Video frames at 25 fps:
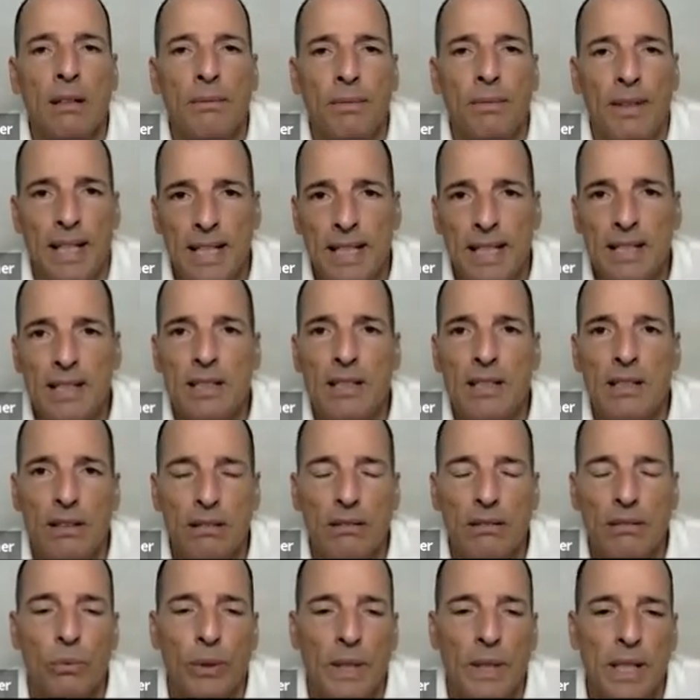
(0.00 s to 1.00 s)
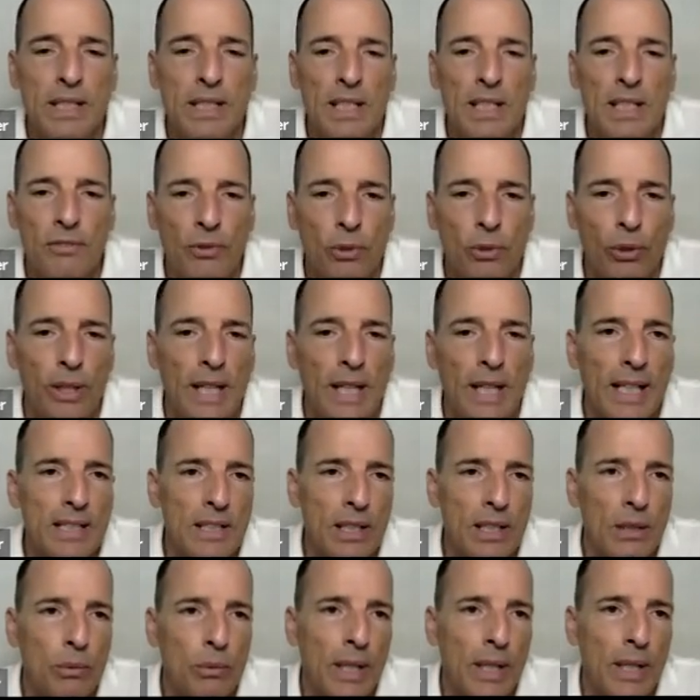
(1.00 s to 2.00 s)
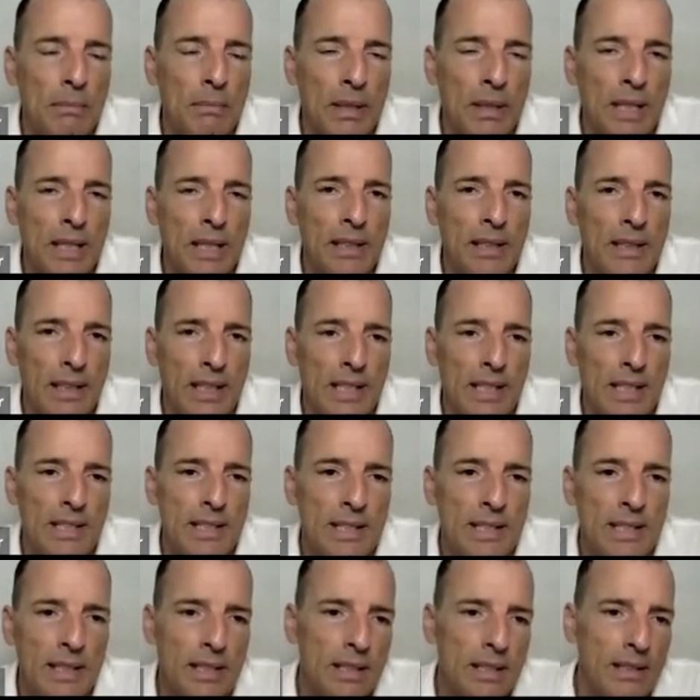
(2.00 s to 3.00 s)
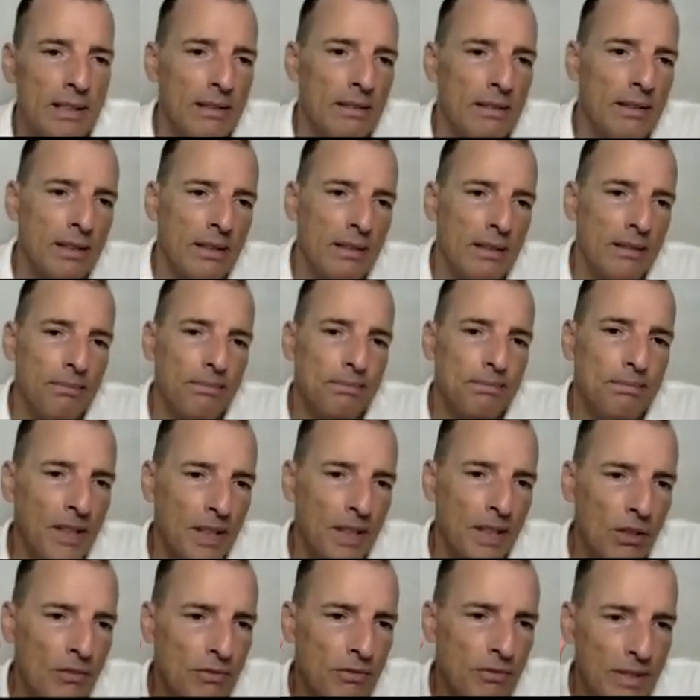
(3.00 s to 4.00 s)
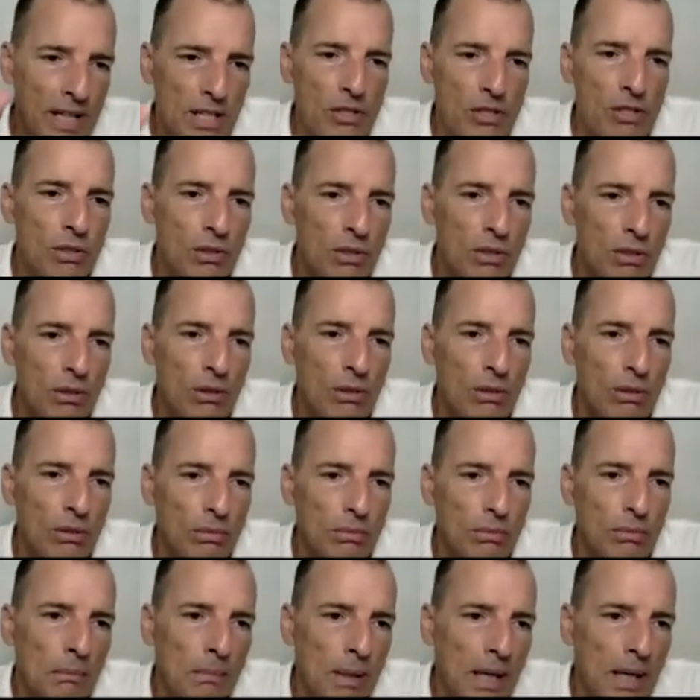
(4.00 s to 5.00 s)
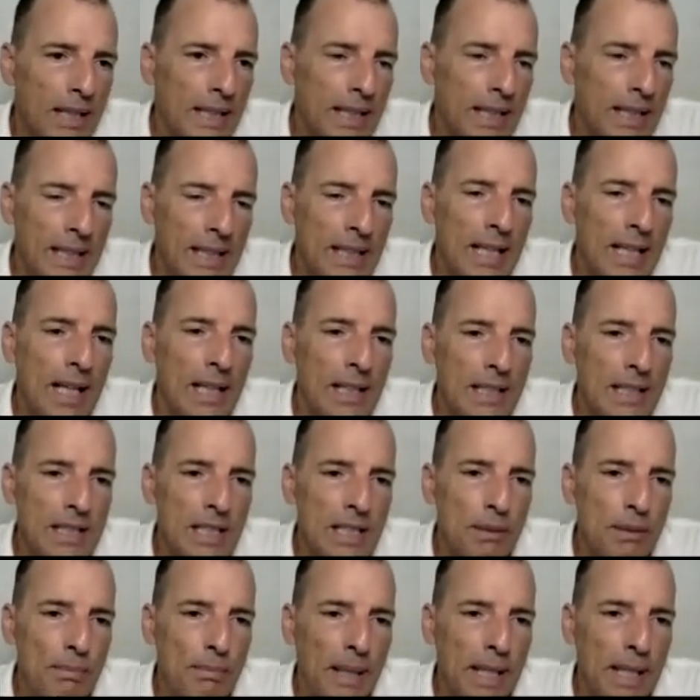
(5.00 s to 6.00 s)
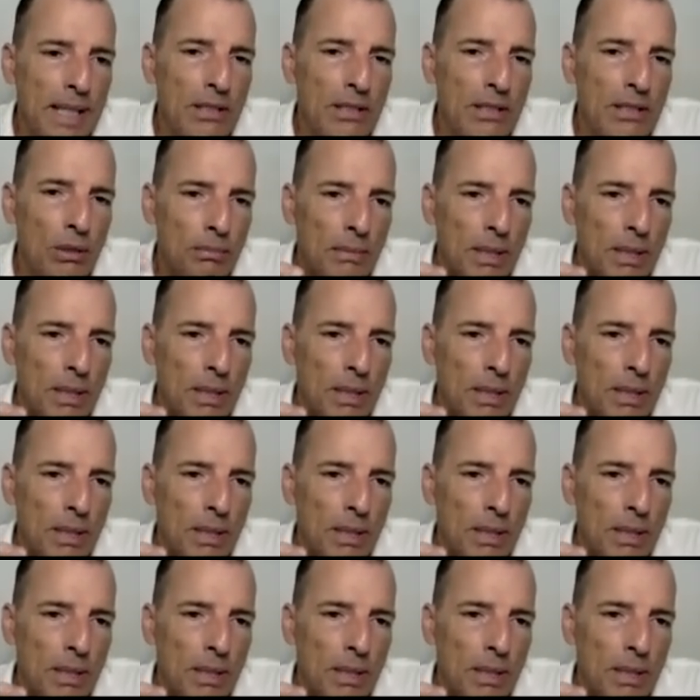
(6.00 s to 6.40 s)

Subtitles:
That is, when I say forecasting, what I mean is the conventional market analysis based on